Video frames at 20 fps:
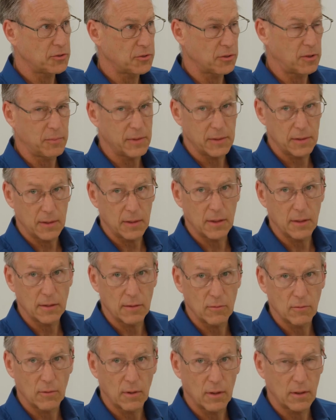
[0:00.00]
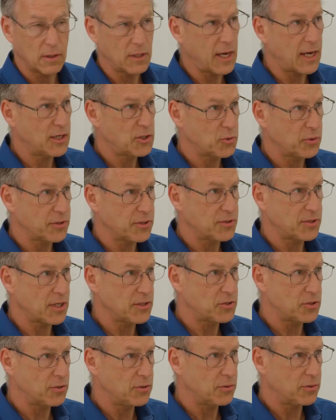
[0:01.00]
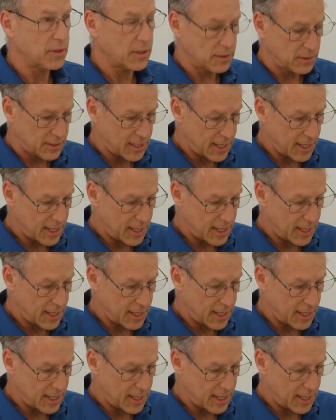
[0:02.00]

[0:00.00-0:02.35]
so it'll be in, engaged with the sensor doing